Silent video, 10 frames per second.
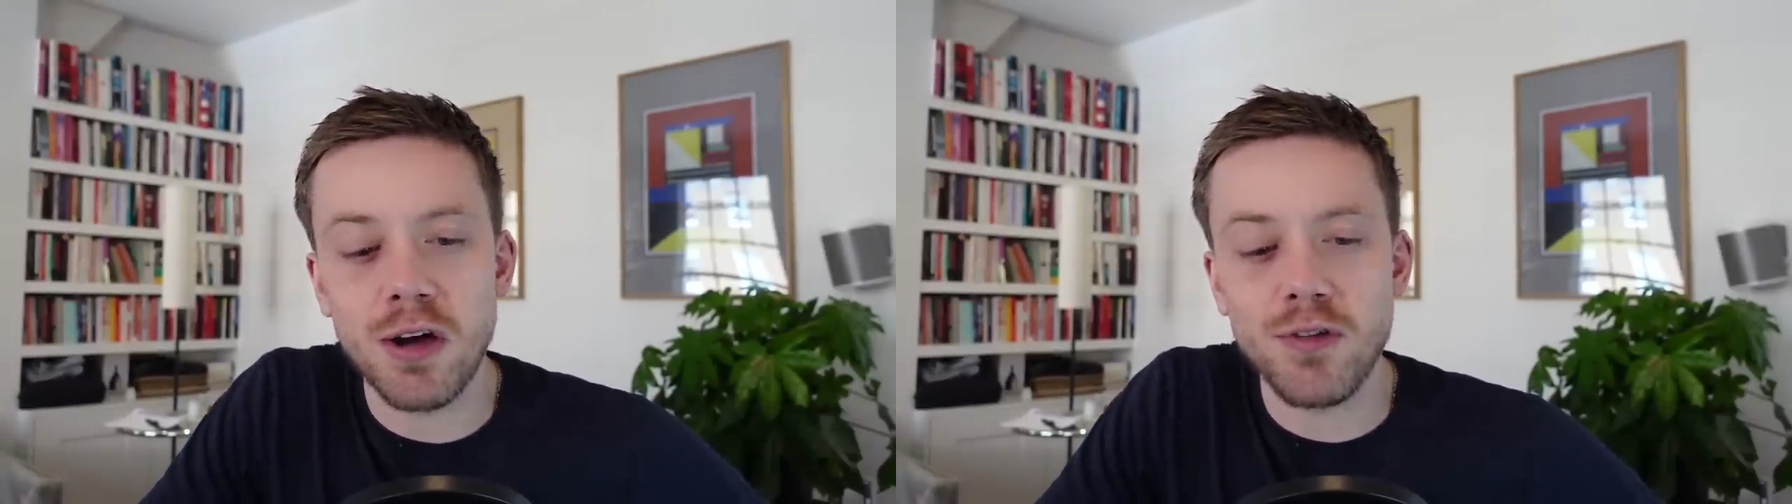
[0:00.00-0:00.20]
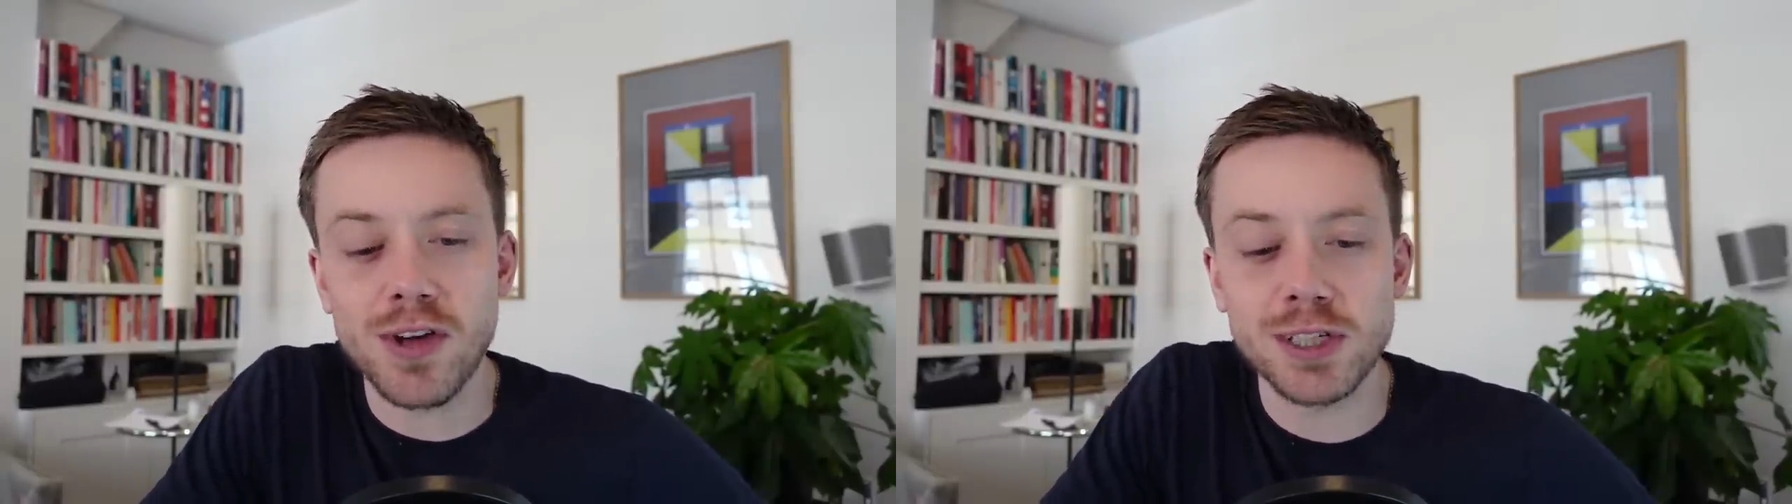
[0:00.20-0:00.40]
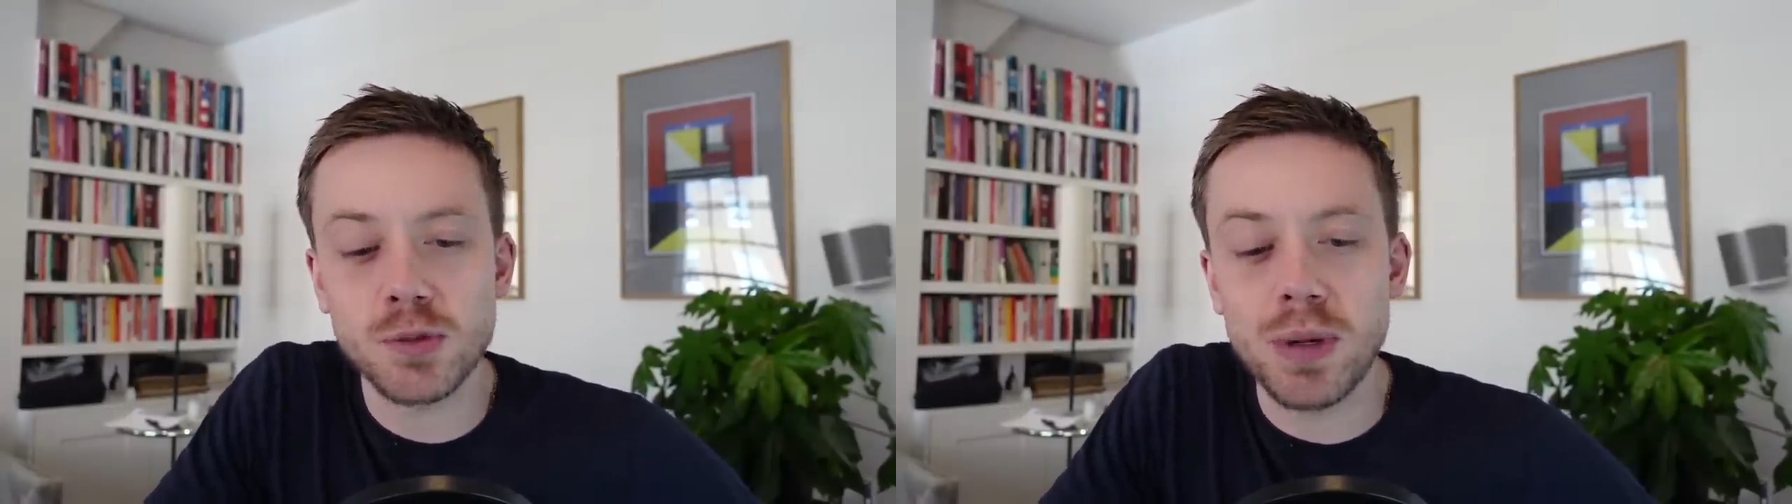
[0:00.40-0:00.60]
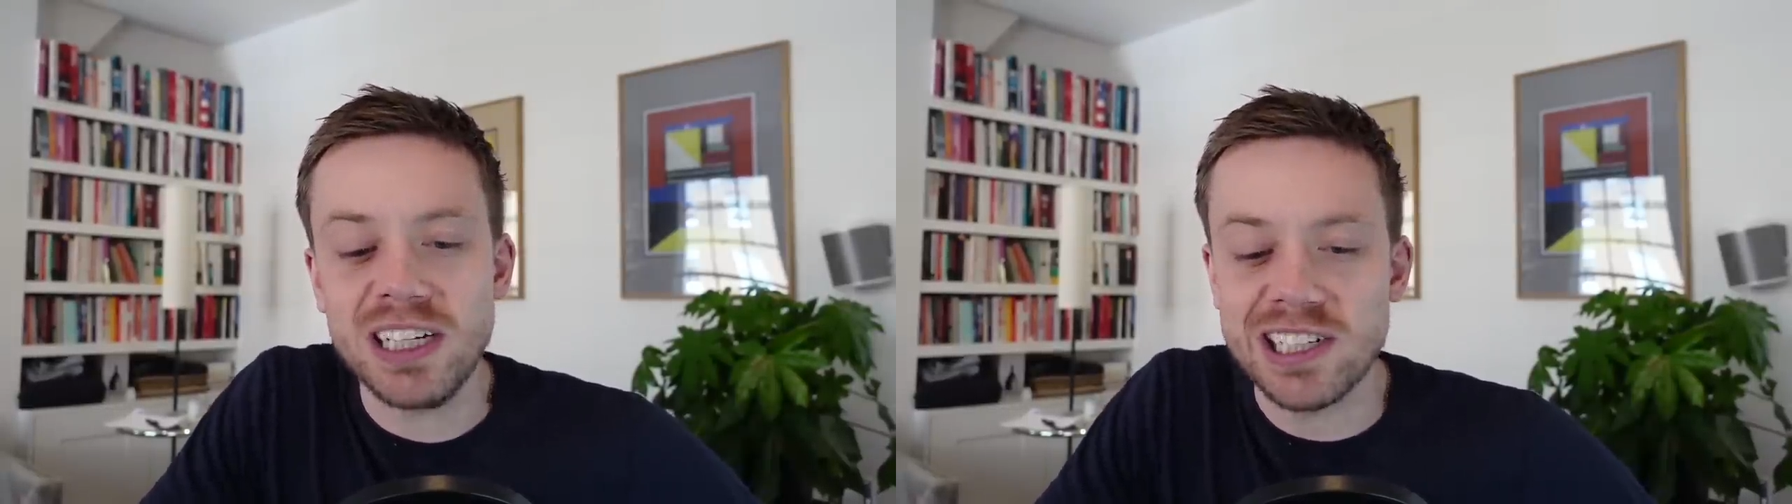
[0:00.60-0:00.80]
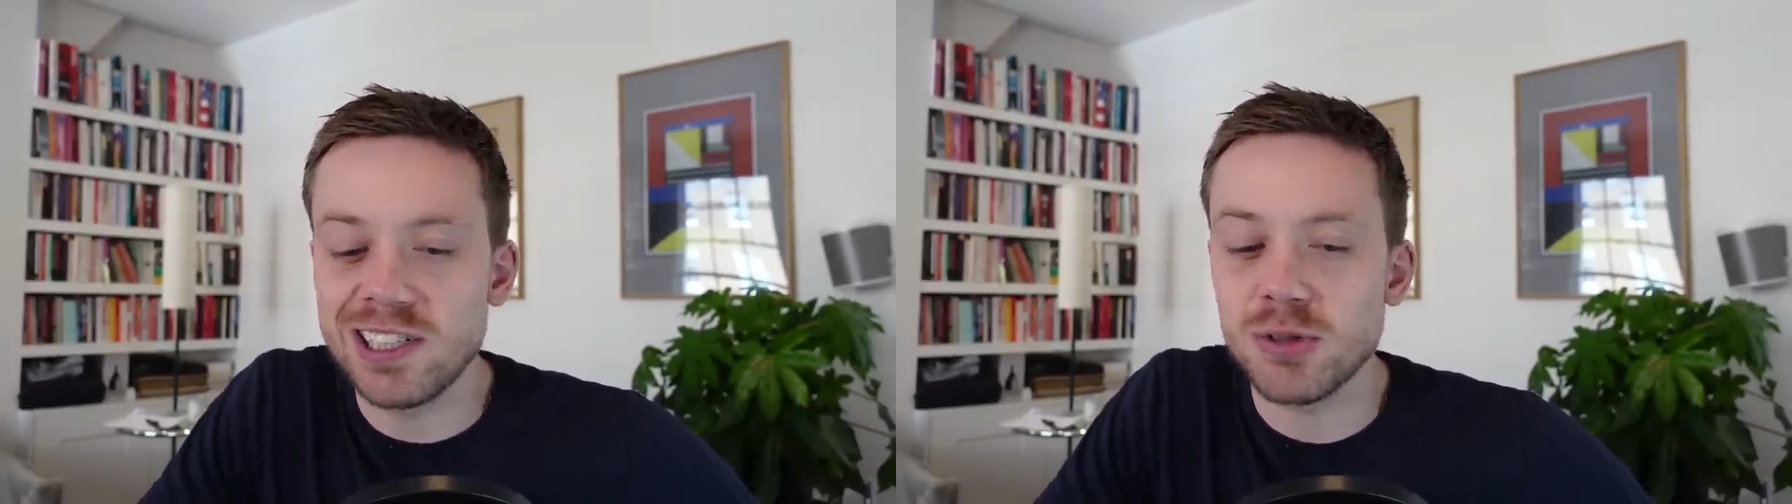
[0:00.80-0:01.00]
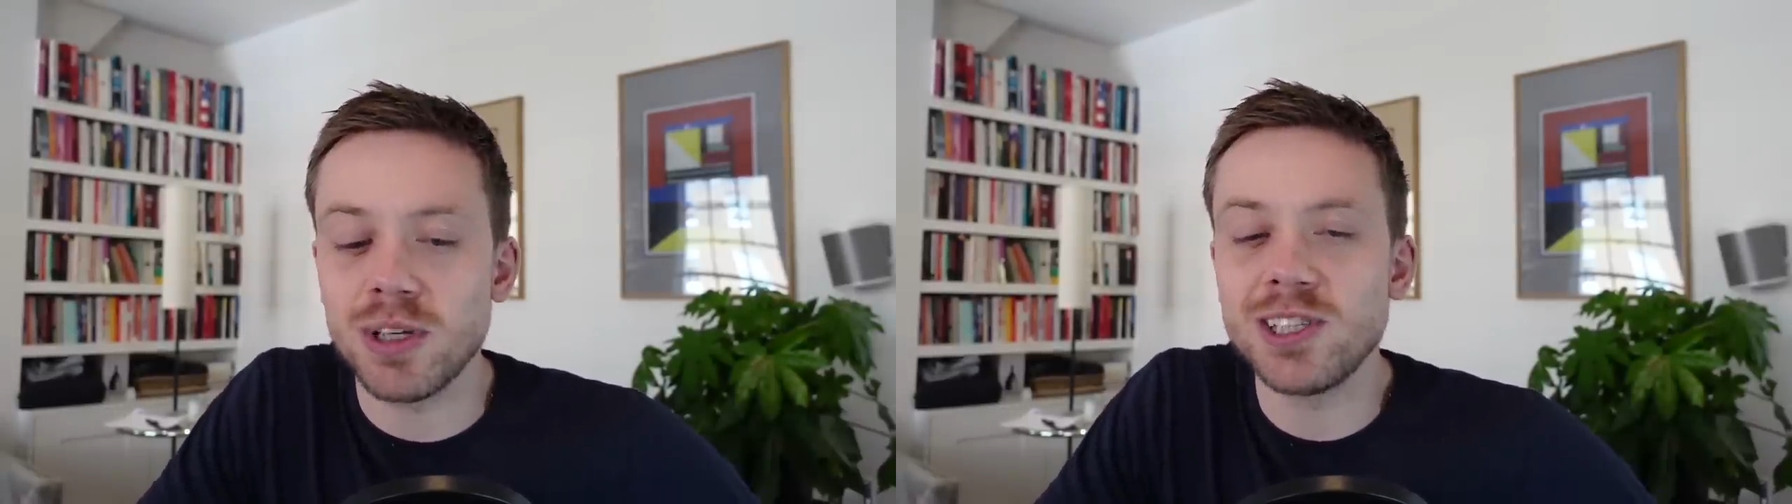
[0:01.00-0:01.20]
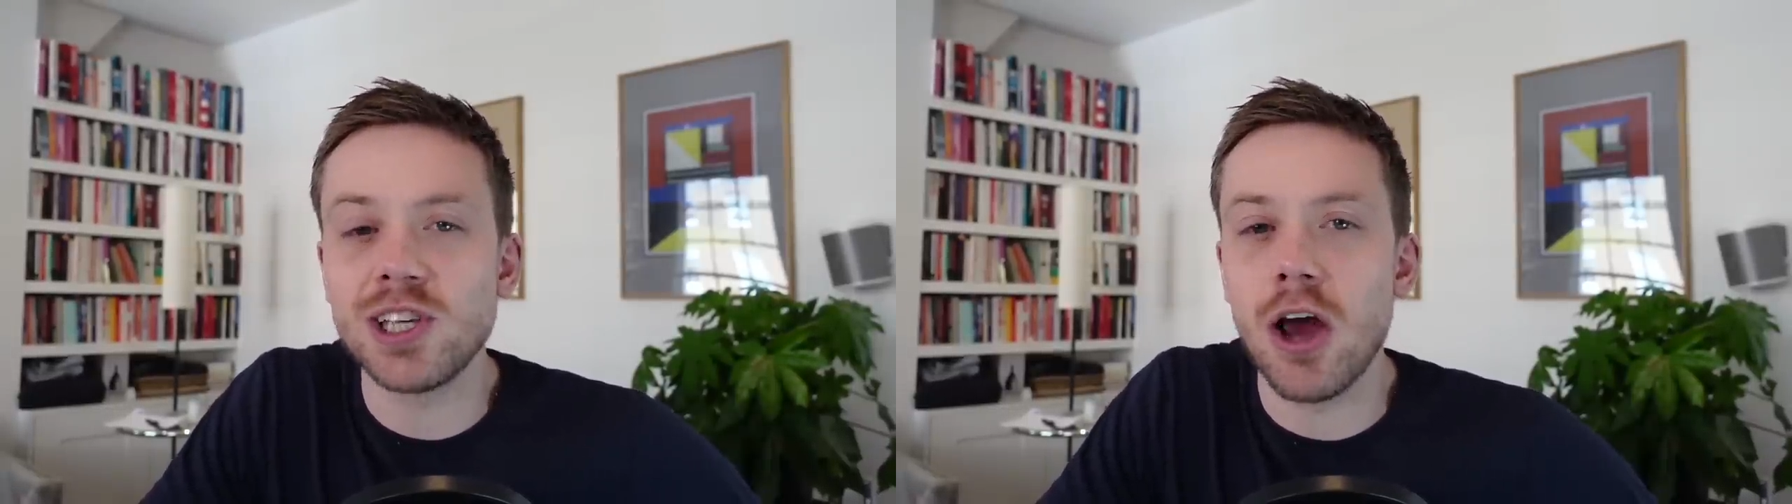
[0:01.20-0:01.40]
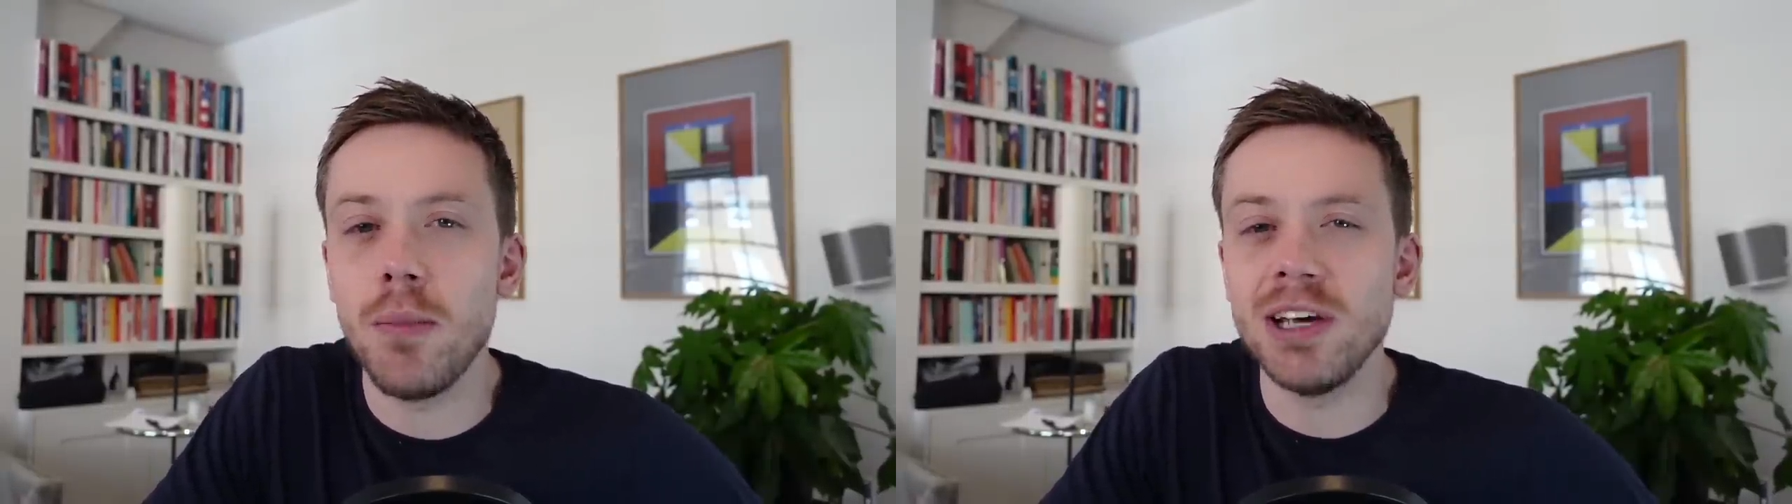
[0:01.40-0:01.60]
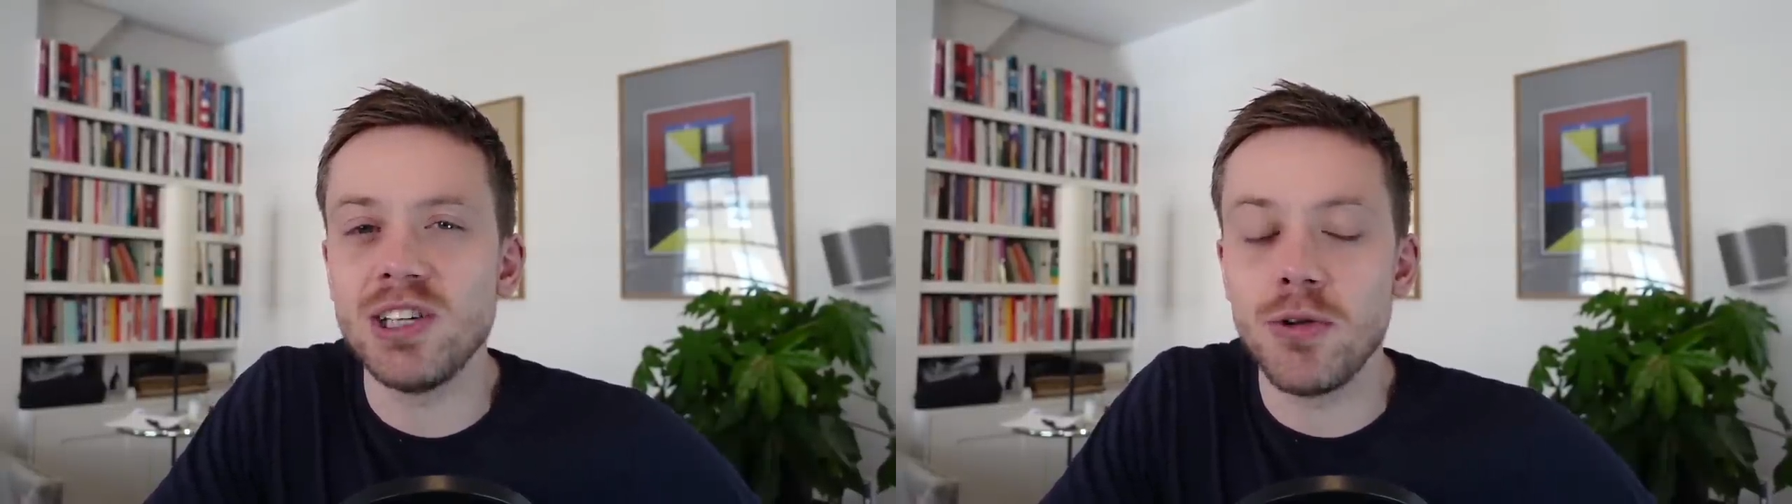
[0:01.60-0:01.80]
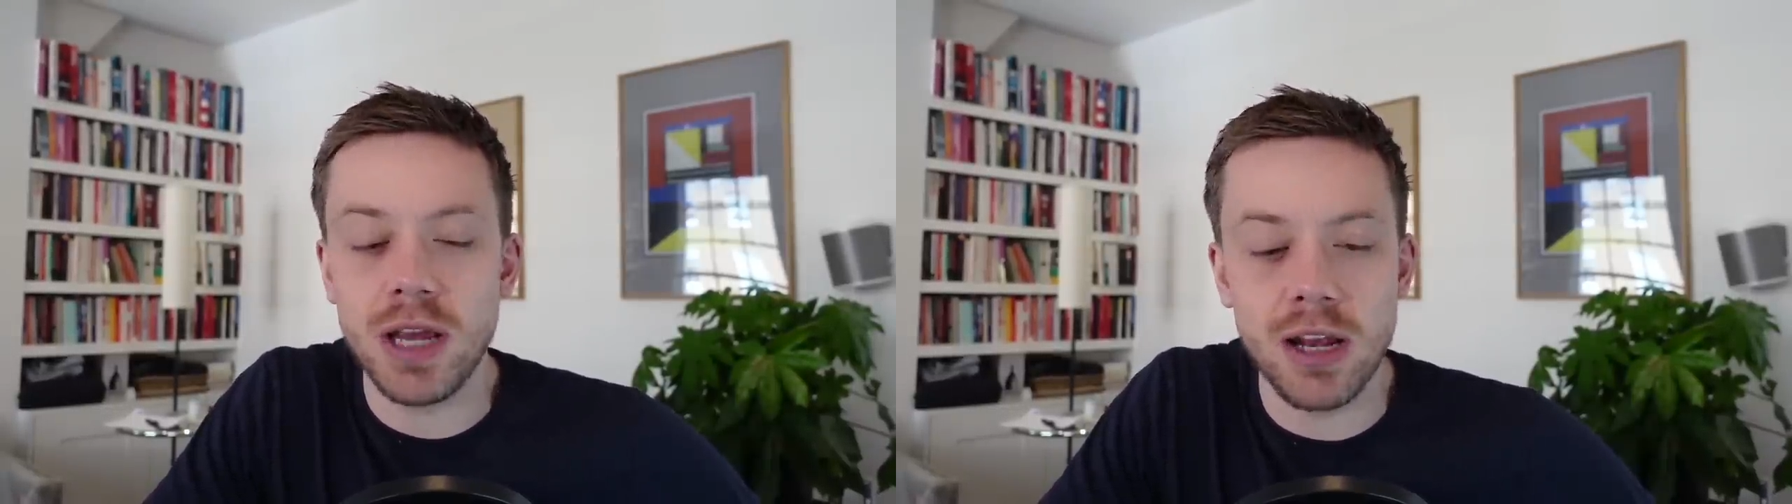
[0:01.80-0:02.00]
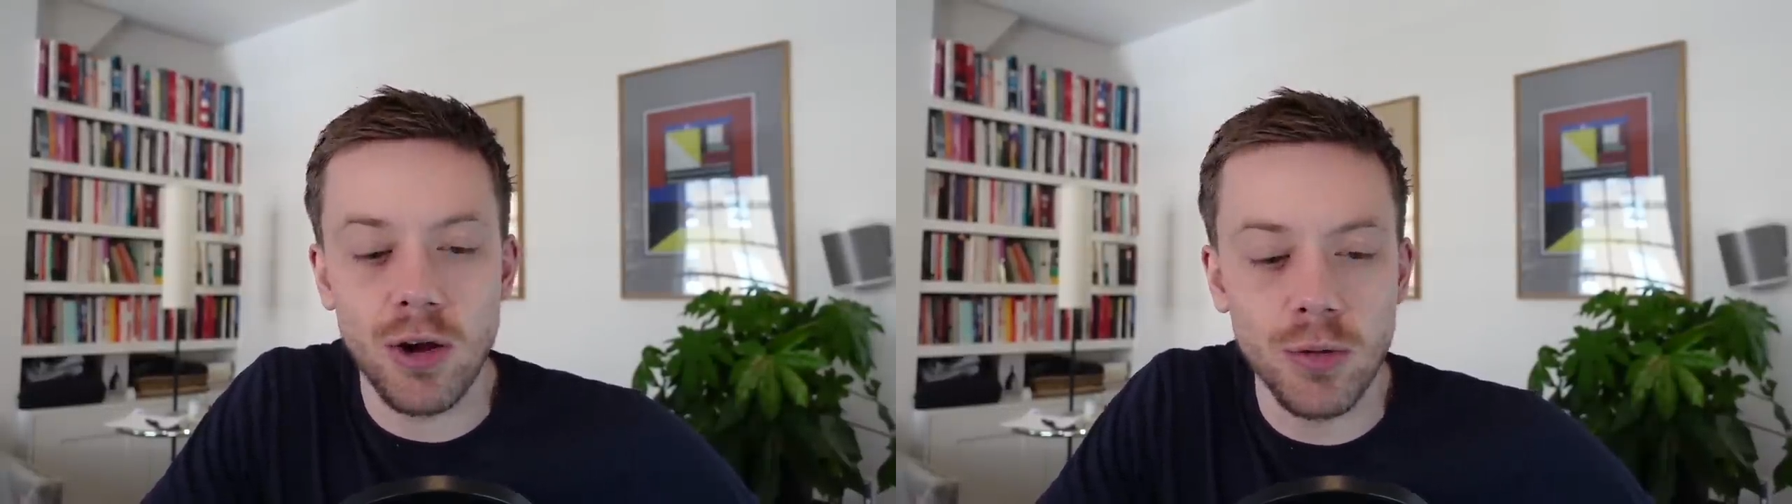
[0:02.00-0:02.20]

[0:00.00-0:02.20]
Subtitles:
of her speech I just want to start by zoning in on.